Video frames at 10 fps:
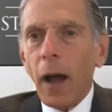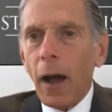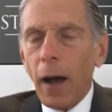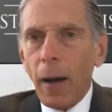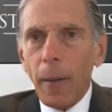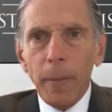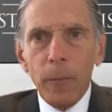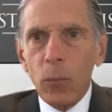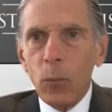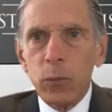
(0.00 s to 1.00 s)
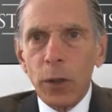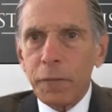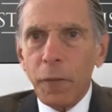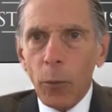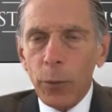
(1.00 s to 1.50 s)
Look
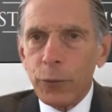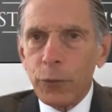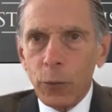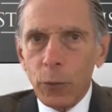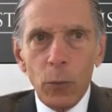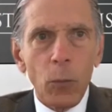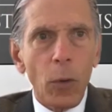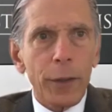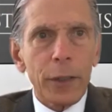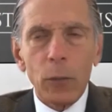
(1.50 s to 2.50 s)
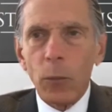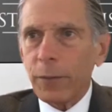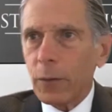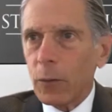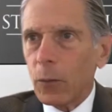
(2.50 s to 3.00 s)
forward to working
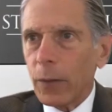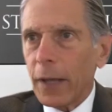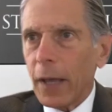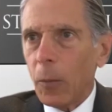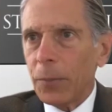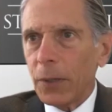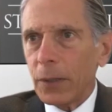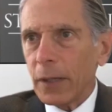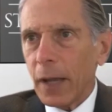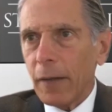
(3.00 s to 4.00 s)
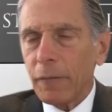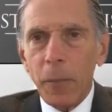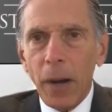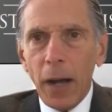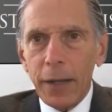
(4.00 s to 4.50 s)
with you and helping
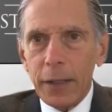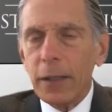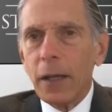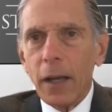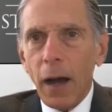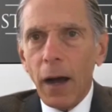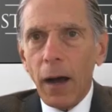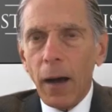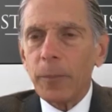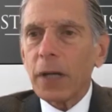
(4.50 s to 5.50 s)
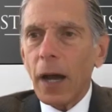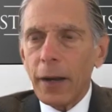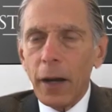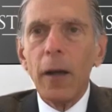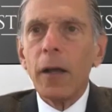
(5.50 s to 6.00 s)
everybody kind
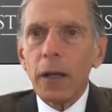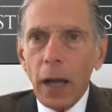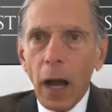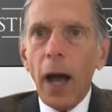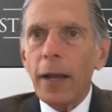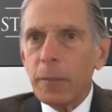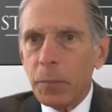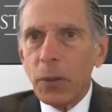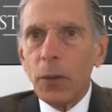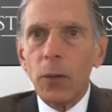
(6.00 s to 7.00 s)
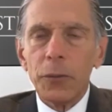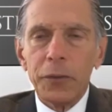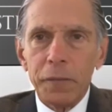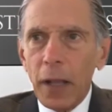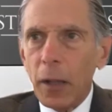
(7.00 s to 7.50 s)
of guide, build,
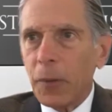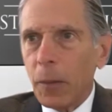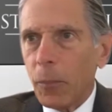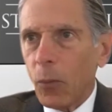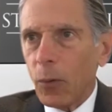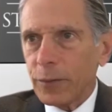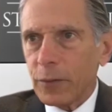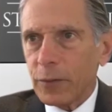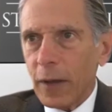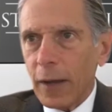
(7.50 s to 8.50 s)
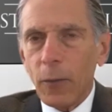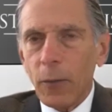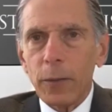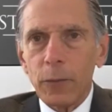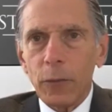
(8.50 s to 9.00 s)
develop their boards, et
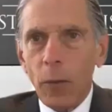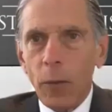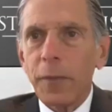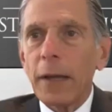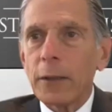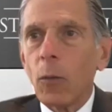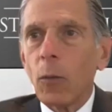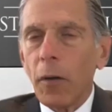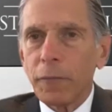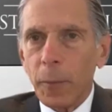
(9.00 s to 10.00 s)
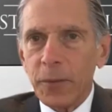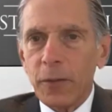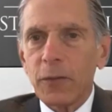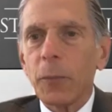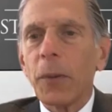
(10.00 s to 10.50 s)
cetera. So thank you all for
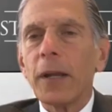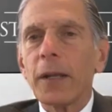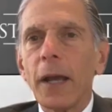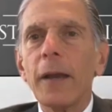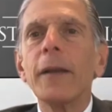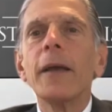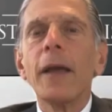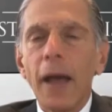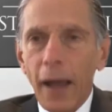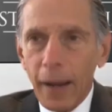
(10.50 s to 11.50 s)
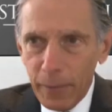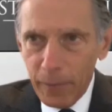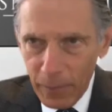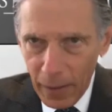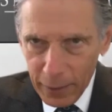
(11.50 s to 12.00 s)
participating, and
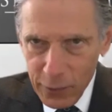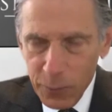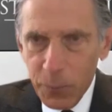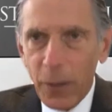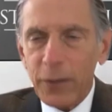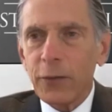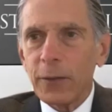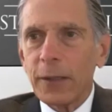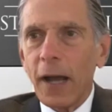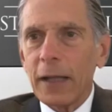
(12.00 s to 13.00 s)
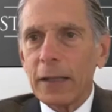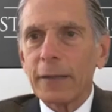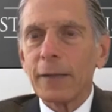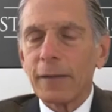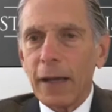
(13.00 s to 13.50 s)
especially I'd
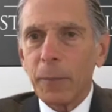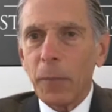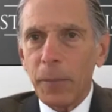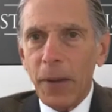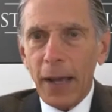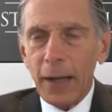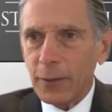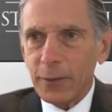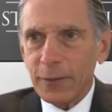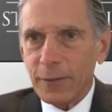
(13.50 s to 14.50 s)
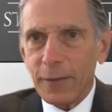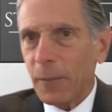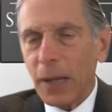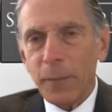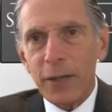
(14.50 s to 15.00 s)
like to thank my panelists. They
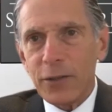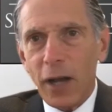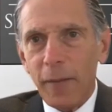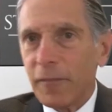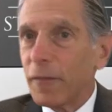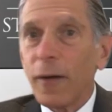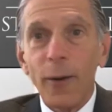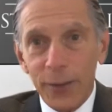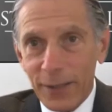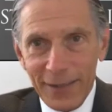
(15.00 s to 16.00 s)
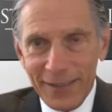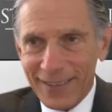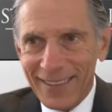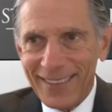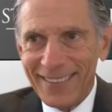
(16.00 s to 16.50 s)
made my job very easy.